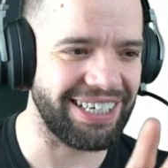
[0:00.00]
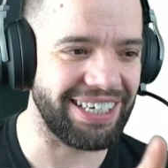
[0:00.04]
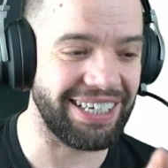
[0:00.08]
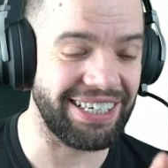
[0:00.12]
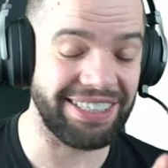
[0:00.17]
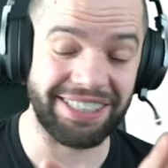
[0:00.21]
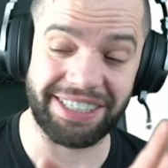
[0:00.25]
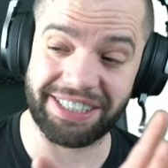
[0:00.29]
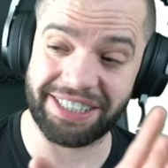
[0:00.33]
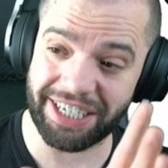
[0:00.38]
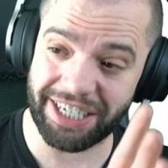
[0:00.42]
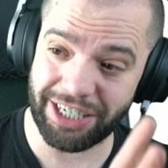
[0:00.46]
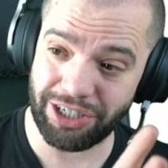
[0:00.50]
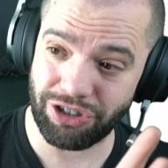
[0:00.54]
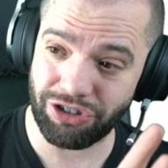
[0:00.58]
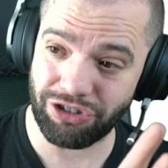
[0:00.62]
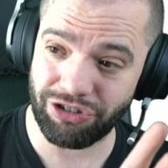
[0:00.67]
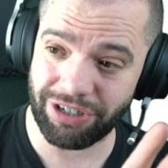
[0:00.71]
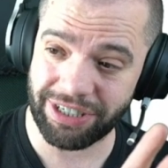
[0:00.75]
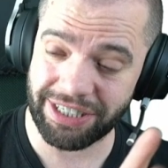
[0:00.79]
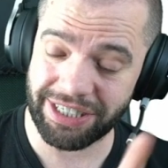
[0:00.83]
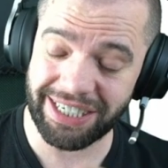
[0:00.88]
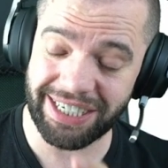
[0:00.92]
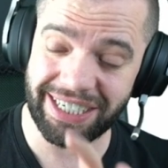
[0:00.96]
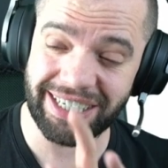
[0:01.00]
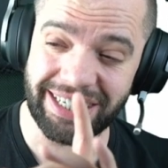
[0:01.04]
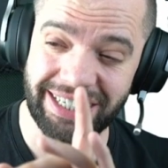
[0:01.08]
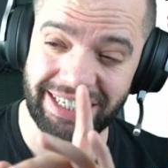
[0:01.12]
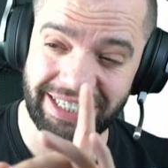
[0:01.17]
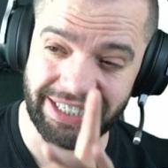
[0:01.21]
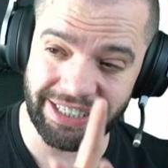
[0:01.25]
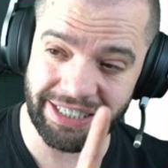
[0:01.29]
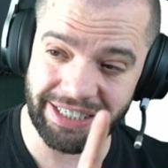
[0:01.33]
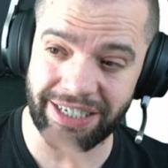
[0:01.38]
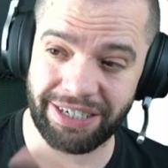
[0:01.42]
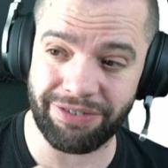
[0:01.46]
is it's interesting,
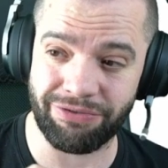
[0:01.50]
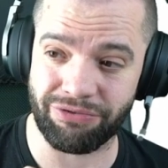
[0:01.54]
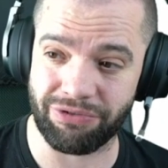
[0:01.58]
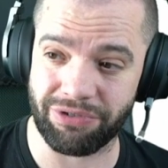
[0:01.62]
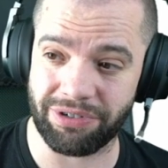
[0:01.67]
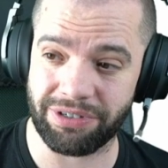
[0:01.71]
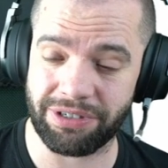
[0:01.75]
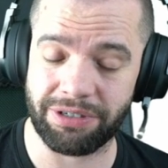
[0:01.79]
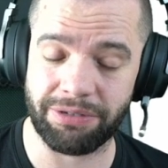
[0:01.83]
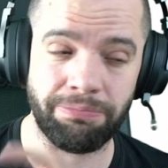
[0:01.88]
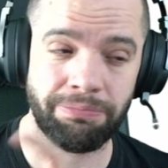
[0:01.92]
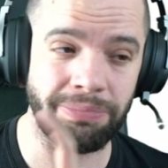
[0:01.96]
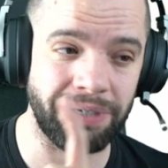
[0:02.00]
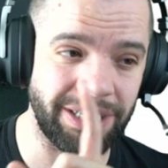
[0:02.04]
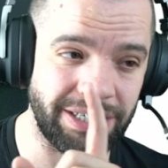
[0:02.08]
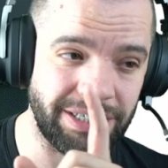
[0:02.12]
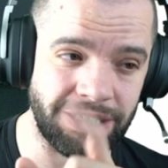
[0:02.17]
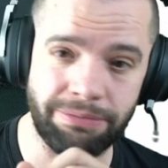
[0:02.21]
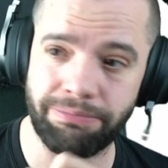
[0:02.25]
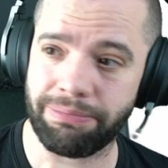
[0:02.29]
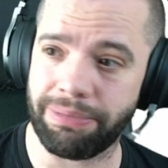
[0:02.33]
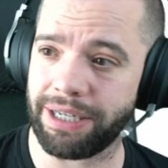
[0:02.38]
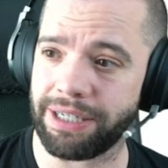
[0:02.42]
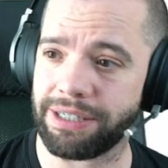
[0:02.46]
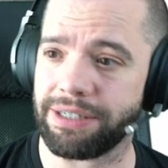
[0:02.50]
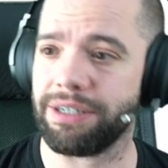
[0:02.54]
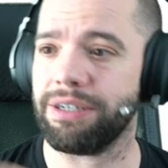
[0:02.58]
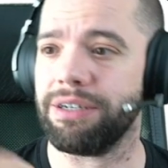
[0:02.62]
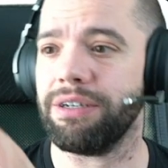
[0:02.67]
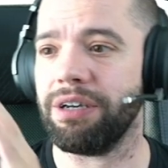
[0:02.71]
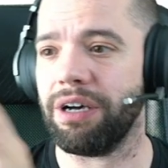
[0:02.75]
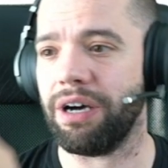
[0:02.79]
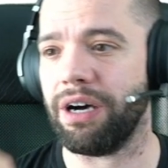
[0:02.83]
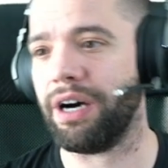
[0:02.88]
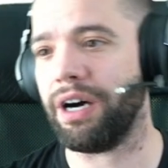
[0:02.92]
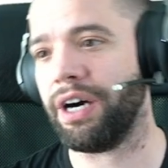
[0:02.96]
it's different, but is it better?
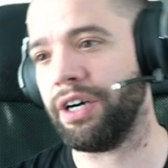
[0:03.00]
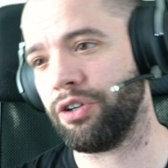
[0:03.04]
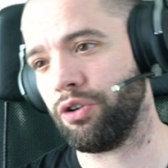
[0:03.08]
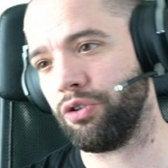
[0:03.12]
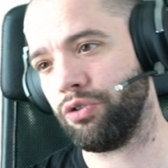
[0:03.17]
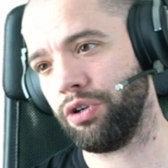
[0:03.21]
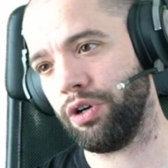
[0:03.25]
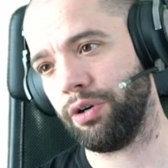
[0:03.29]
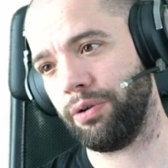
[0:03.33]
I don't know.